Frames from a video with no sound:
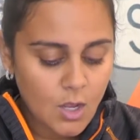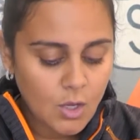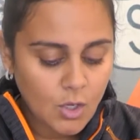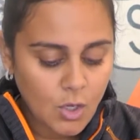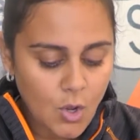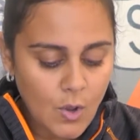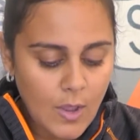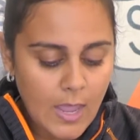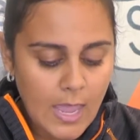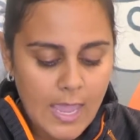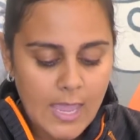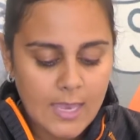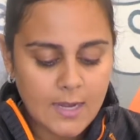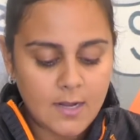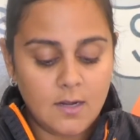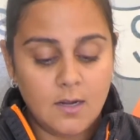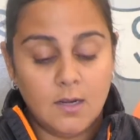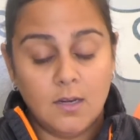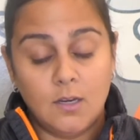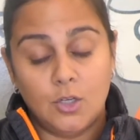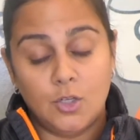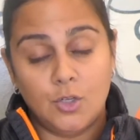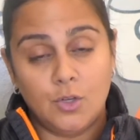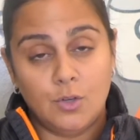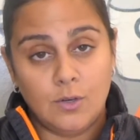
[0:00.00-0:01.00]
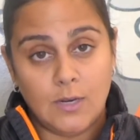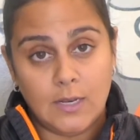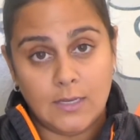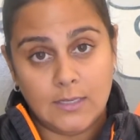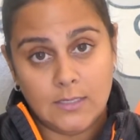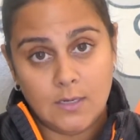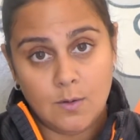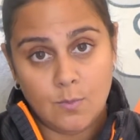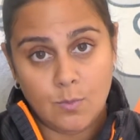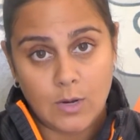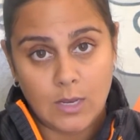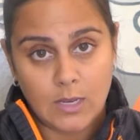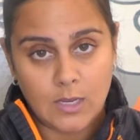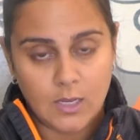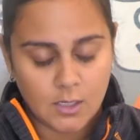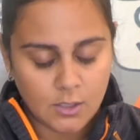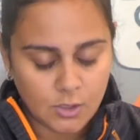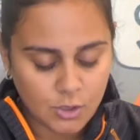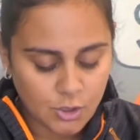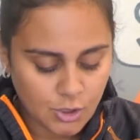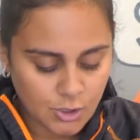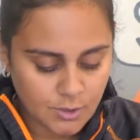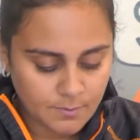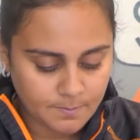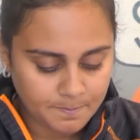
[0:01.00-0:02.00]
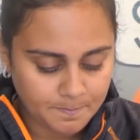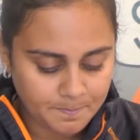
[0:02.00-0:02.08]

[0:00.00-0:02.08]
Go ahead and initial next to breakage.